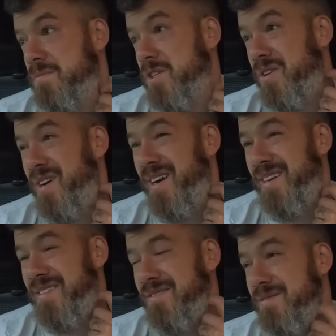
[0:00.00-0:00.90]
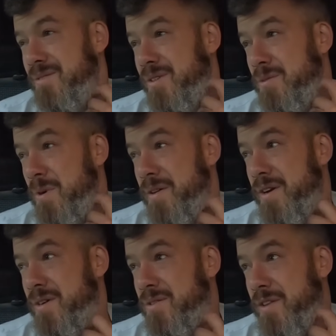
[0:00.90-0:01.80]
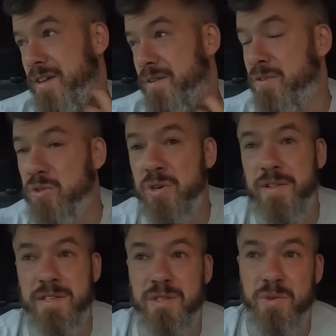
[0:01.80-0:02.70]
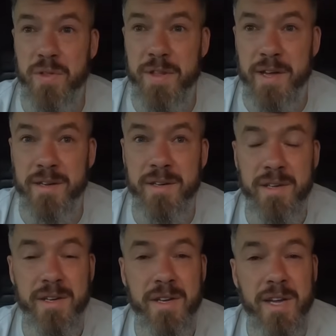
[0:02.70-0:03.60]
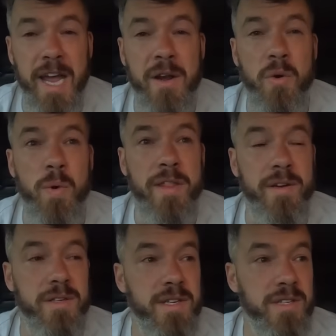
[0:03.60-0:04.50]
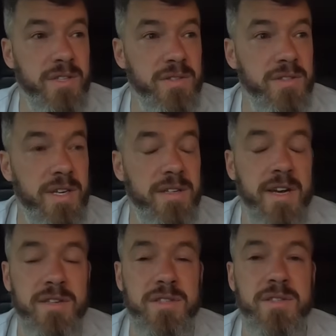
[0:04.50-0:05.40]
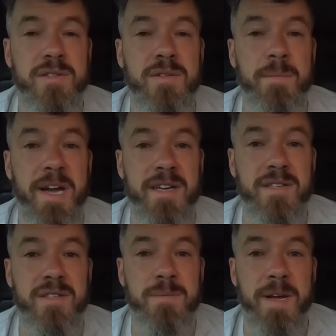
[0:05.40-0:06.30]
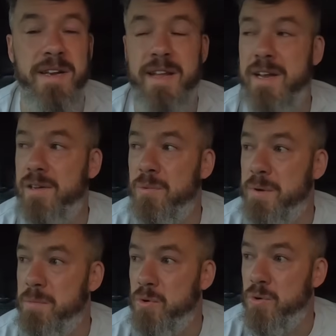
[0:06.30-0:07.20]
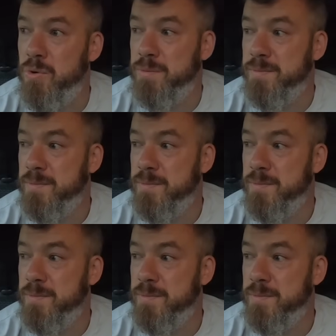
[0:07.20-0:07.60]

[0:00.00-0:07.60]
So yeah, it's one of those. I think if you're doing this sort of thing in all weather conditions, it does pay to spend that little bit more.